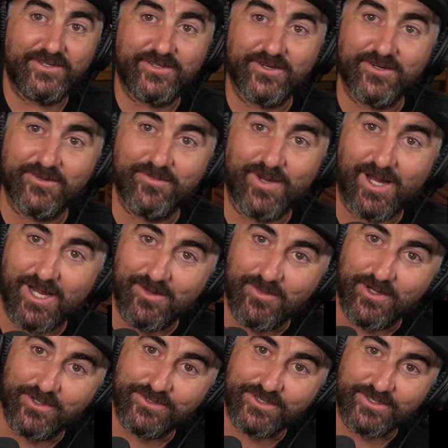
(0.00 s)
a turn my
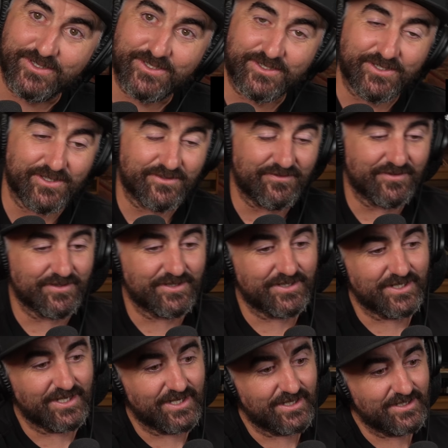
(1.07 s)
emotions took for the
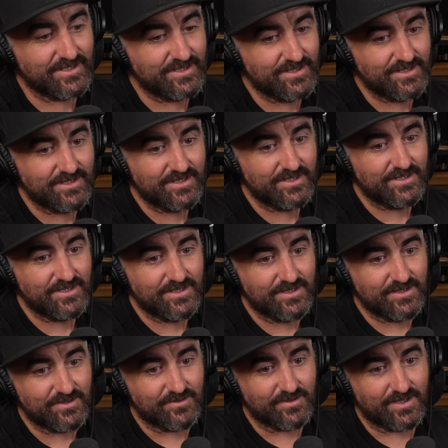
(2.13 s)
day.
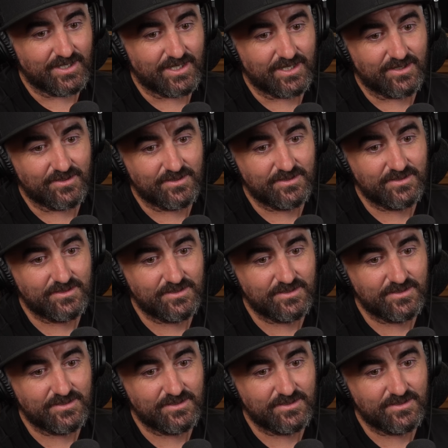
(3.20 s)
Wow.